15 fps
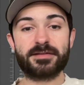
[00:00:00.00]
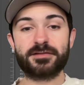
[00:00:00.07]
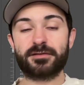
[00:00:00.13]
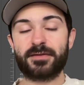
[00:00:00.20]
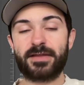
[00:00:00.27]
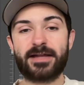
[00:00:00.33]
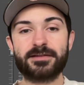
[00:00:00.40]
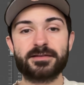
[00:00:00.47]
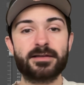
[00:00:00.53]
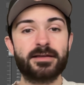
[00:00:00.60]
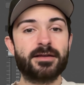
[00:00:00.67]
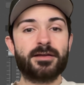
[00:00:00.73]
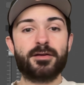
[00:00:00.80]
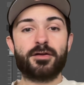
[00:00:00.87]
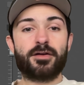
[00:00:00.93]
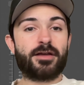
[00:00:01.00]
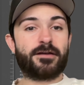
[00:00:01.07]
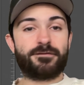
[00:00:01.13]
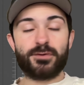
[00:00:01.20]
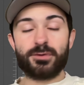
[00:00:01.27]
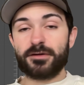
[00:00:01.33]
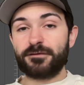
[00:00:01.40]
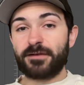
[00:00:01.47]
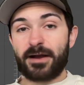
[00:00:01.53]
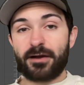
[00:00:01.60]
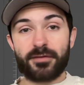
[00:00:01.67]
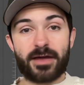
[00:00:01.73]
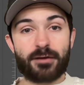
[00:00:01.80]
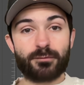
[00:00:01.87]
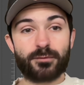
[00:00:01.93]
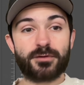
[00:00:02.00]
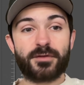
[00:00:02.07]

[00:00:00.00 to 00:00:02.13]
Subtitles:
So that's, if you were to follow that rule,